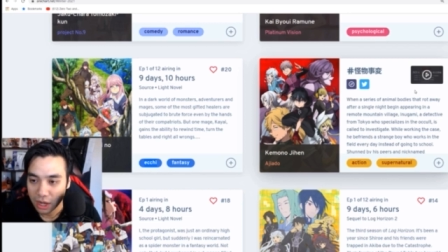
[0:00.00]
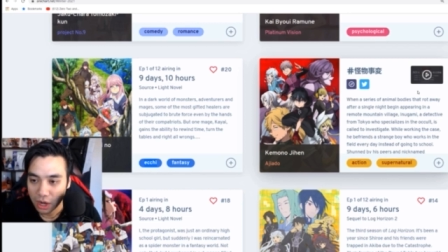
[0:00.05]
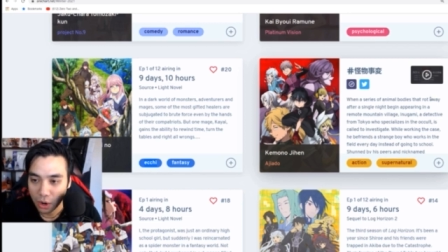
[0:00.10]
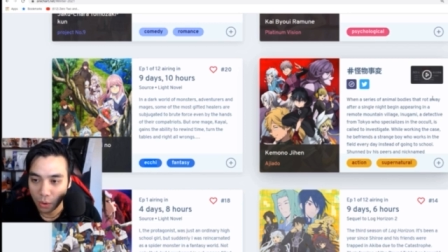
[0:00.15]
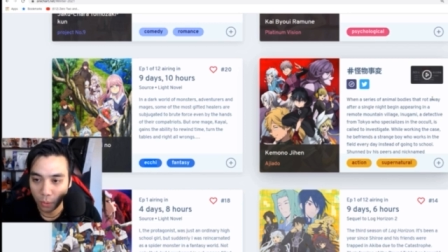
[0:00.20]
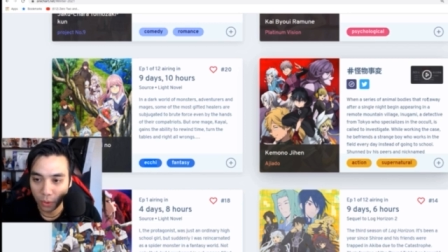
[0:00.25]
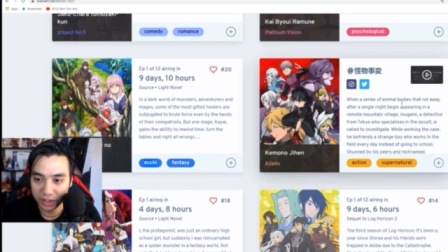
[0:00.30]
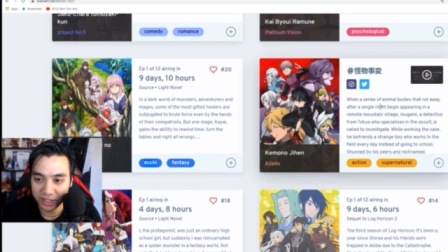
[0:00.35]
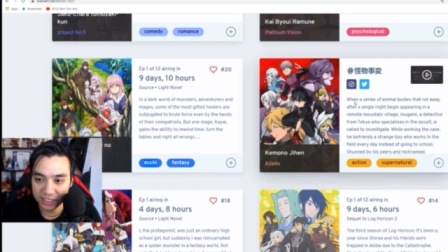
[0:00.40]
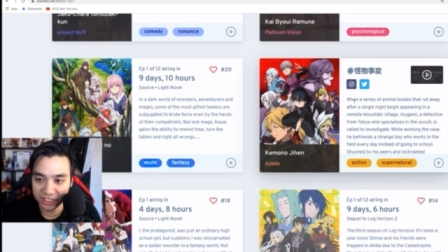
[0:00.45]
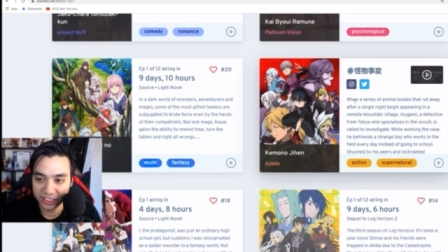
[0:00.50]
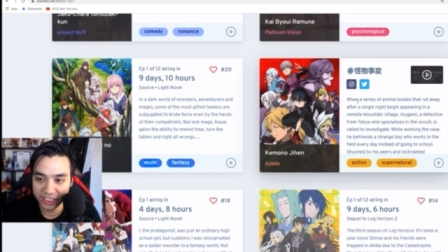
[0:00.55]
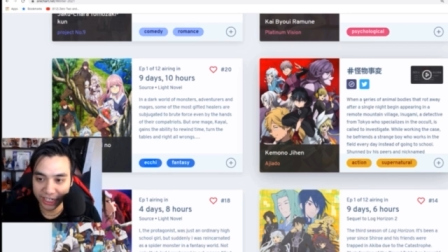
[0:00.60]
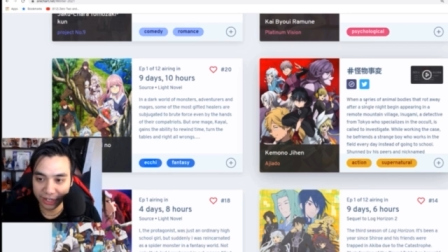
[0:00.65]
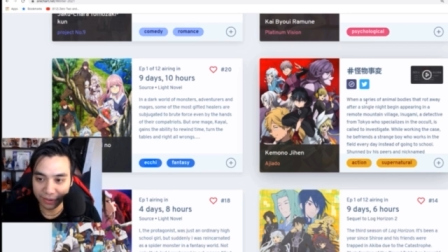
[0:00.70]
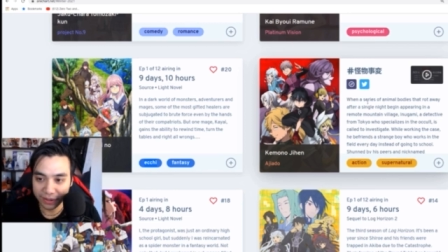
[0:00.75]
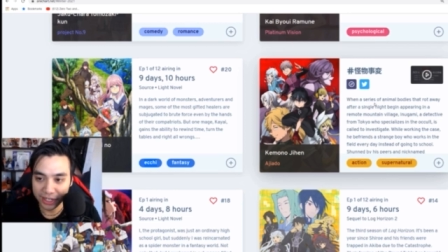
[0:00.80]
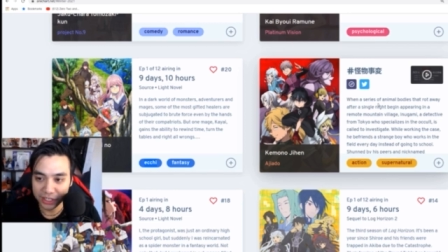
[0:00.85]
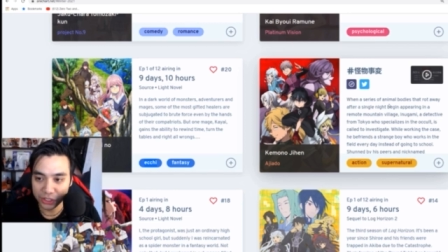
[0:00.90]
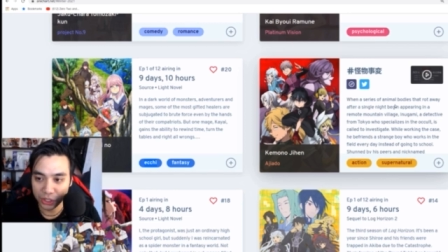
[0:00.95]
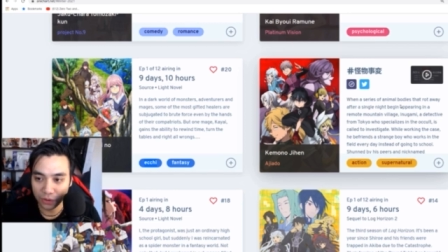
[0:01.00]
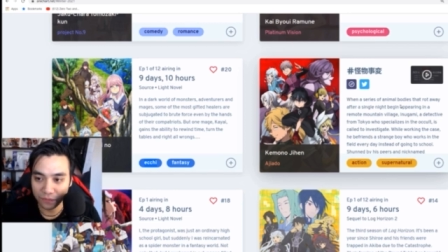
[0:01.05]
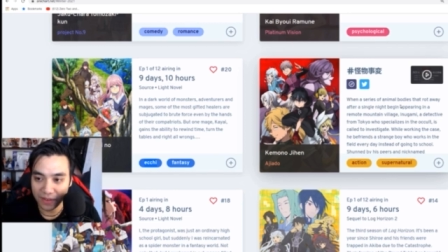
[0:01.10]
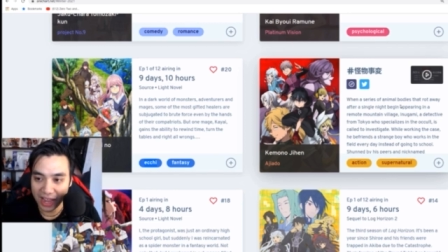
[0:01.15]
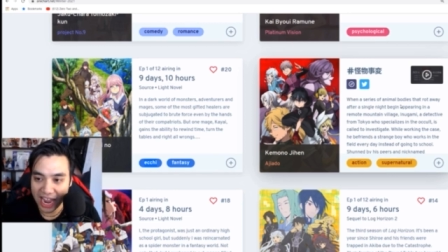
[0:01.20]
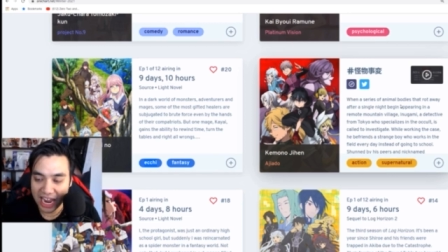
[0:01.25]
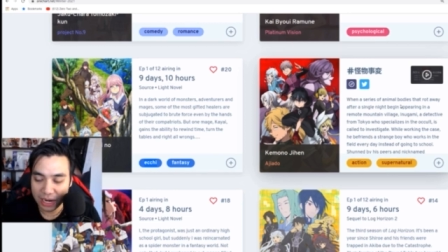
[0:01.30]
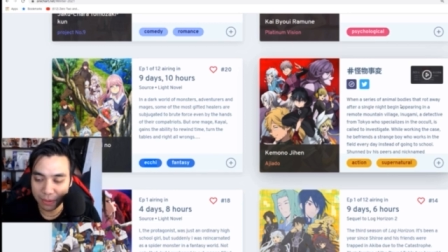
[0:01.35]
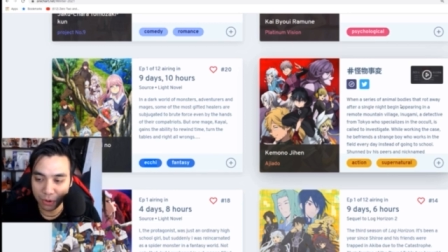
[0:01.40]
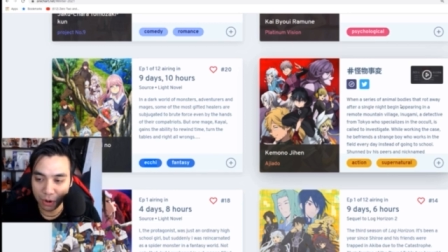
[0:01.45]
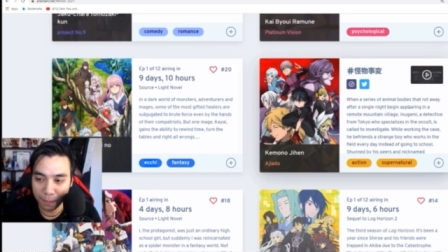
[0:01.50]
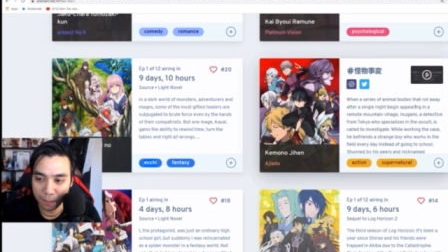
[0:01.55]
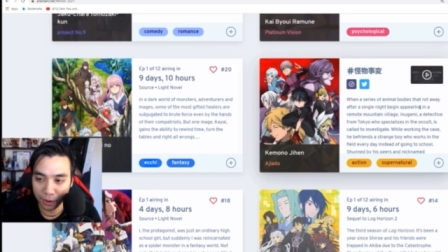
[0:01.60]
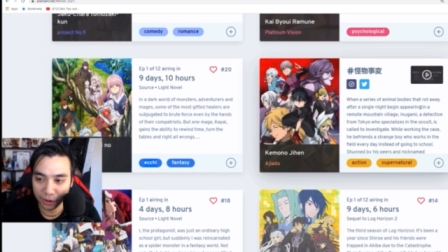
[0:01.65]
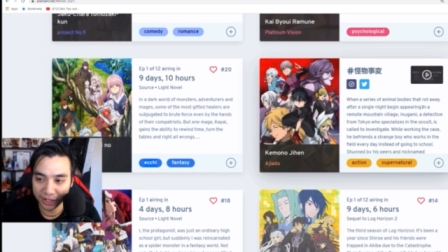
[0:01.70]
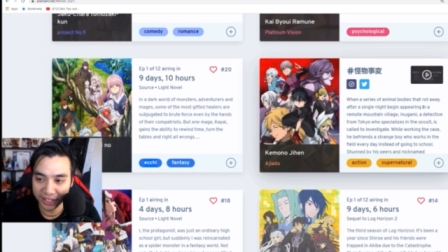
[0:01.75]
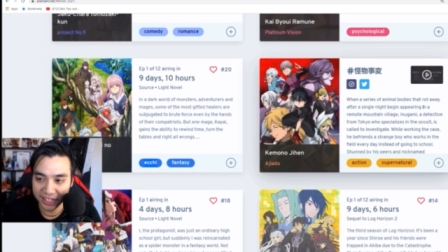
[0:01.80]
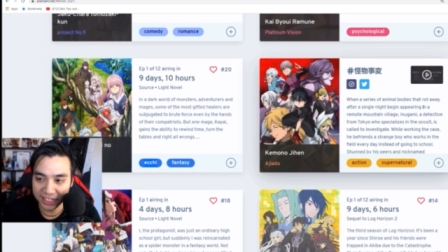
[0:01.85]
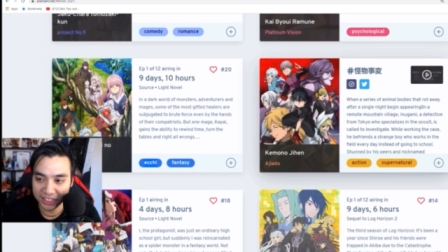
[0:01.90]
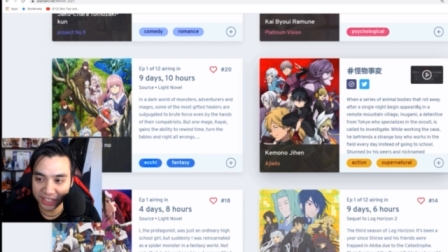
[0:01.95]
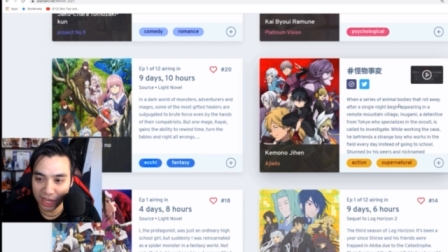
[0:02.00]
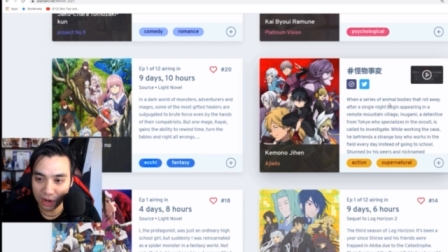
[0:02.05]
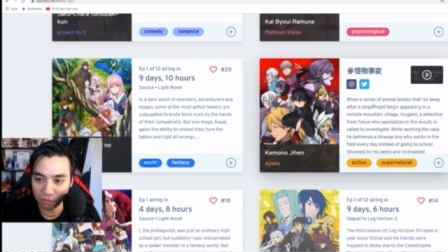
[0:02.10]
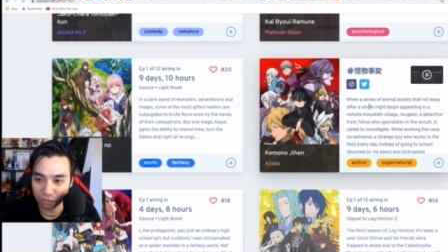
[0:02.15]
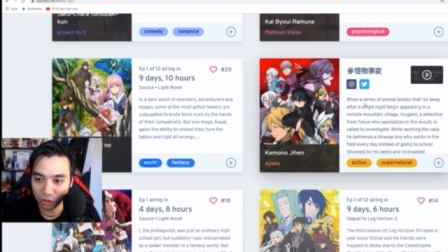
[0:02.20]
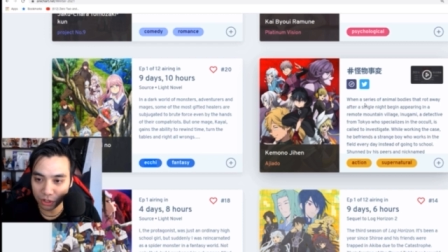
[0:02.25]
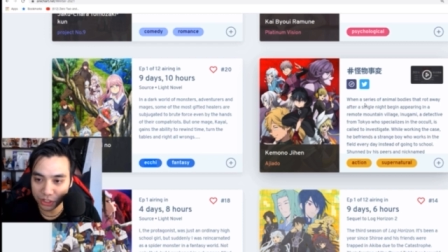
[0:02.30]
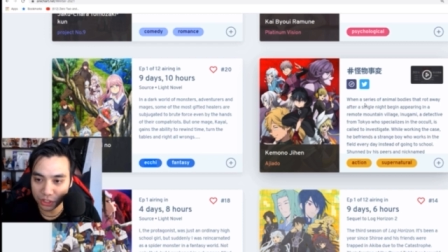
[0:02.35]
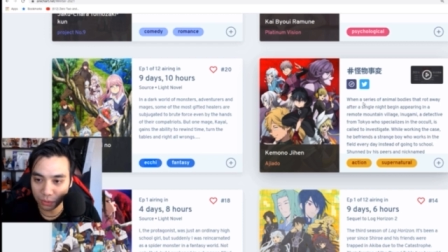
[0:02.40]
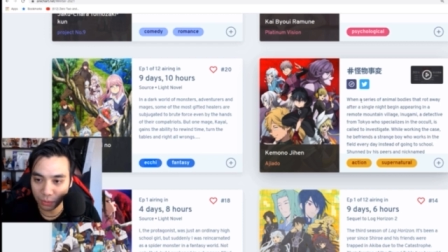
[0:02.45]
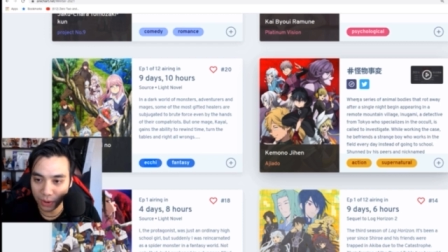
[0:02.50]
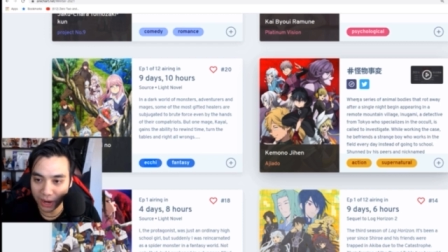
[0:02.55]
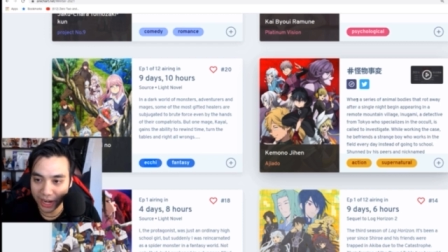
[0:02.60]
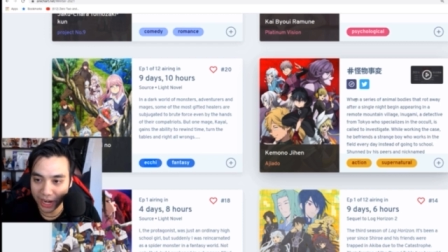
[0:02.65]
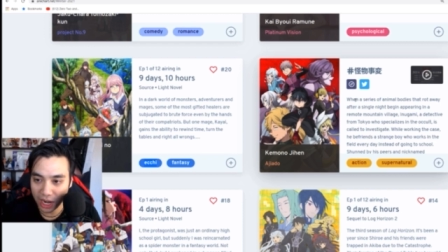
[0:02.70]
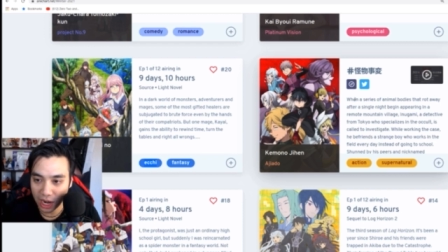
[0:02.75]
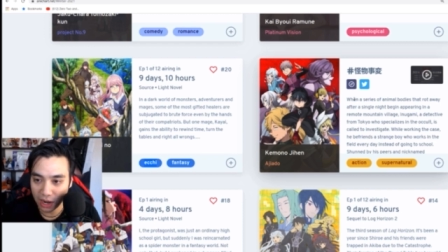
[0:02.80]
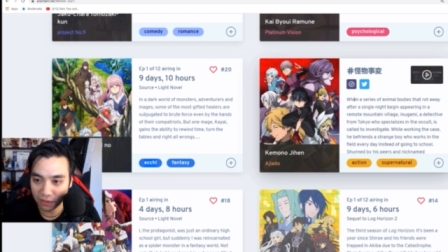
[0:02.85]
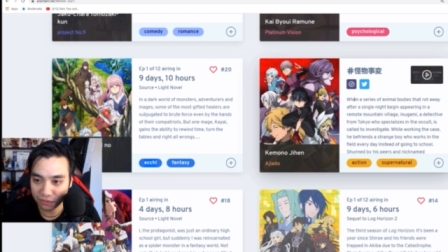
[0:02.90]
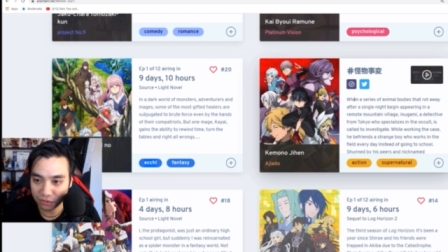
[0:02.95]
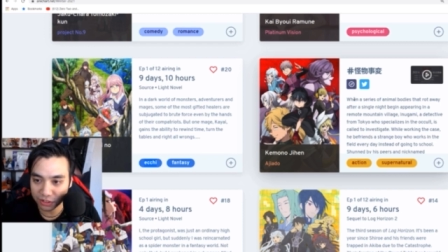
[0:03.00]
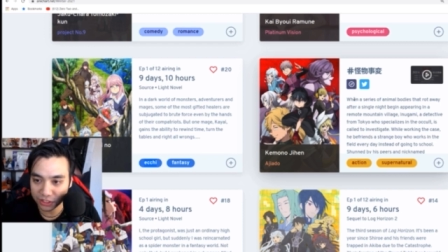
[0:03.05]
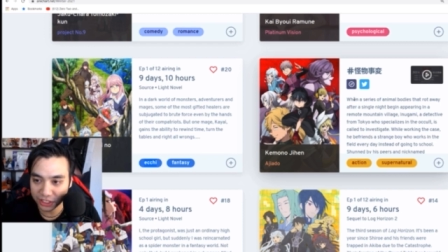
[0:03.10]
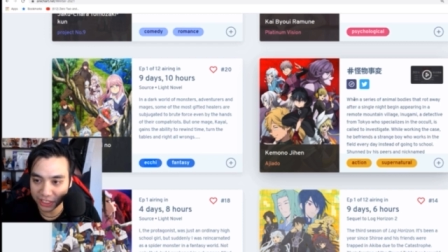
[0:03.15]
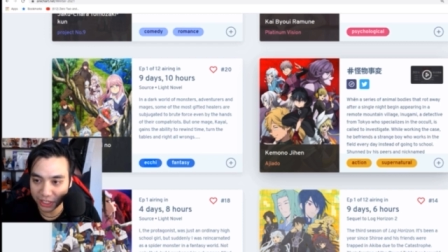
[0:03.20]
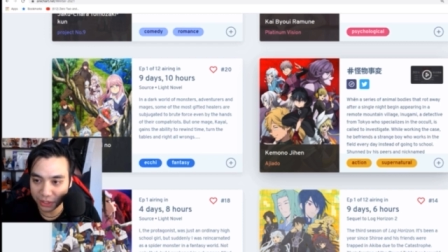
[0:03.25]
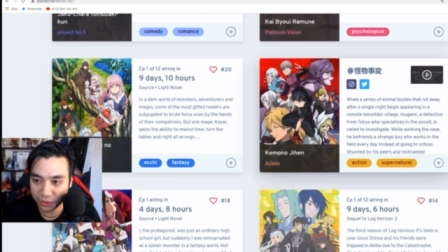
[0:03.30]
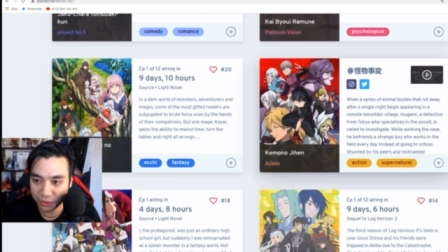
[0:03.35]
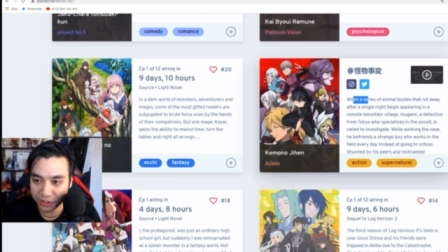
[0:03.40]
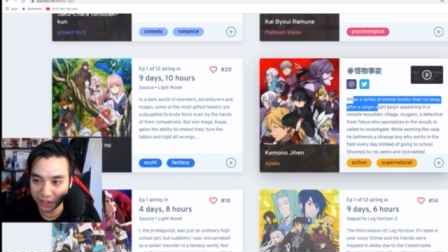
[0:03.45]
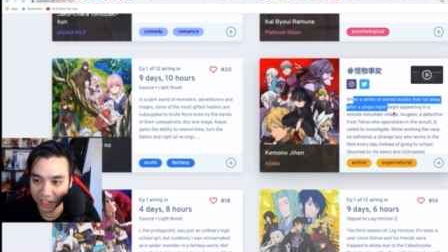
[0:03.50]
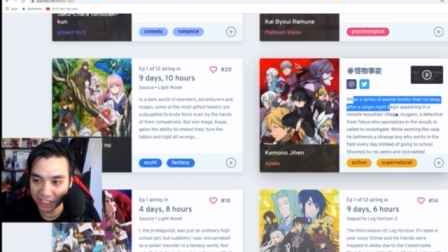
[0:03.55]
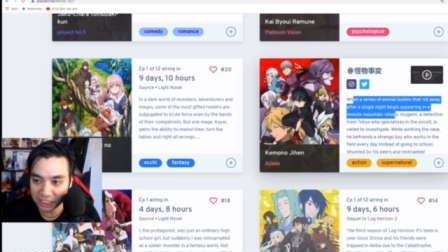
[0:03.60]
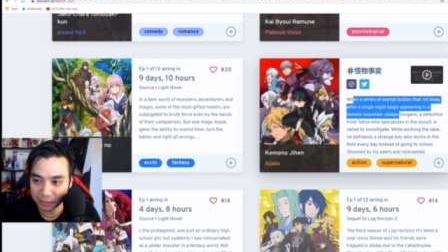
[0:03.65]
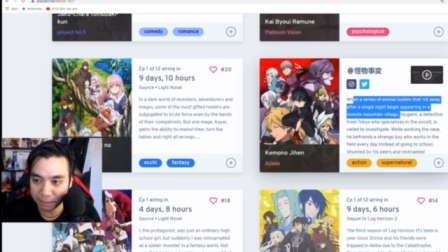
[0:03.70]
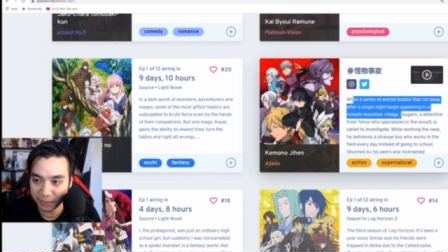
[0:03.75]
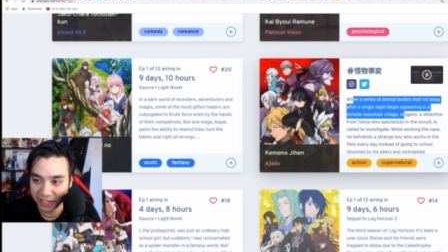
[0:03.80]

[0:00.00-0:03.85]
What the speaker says: When a series of animal bodies that rot away after a single night